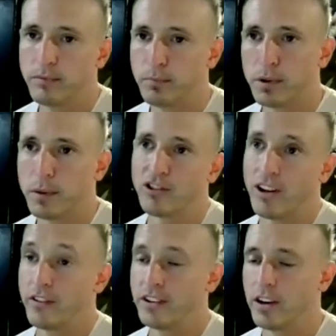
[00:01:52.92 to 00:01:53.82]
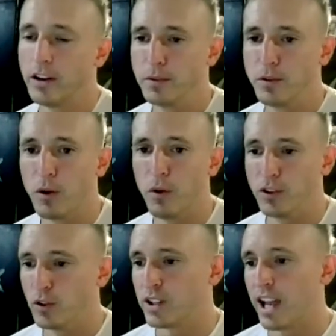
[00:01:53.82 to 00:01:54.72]
pretty much every time you go on,
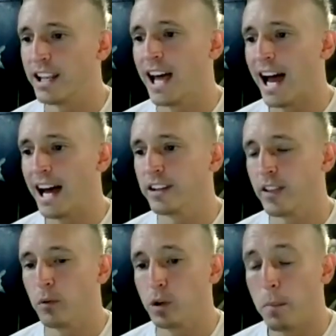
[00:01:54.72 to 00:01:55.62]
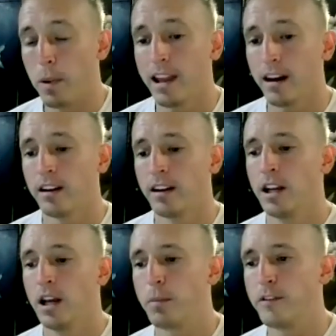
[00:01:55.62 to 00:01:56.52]
you'll get an ad that will appear
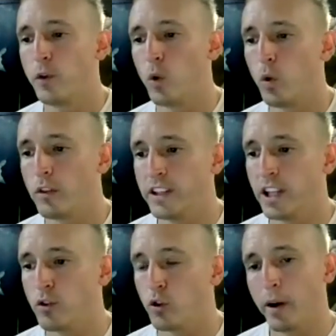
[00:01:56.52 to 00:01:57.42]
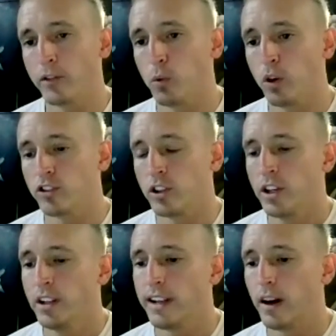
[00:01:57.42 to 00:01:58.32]
before the video you're about to watch. Now,